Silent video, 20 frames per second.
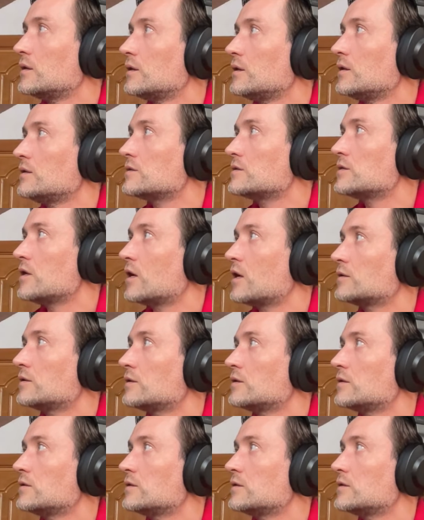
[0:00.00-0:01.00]
is
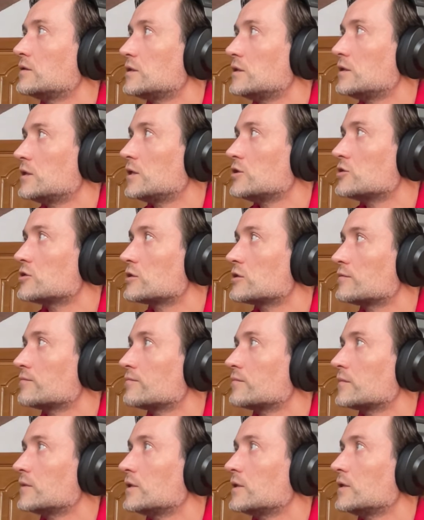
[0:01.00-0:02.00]
not in the destination
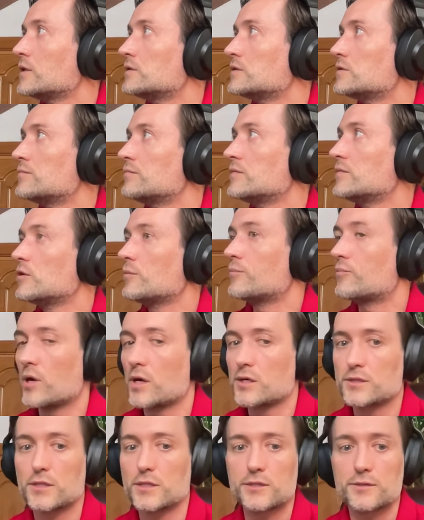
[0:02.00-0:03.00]
is the
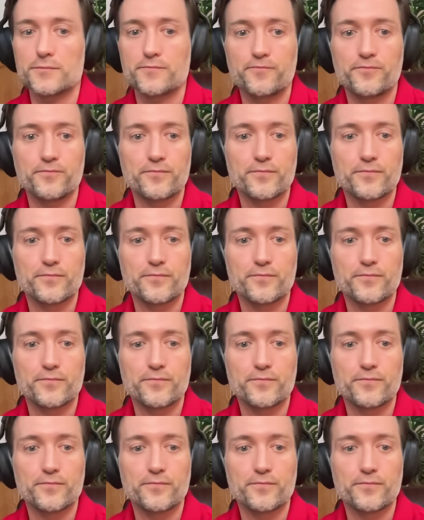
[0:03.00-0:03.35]
process.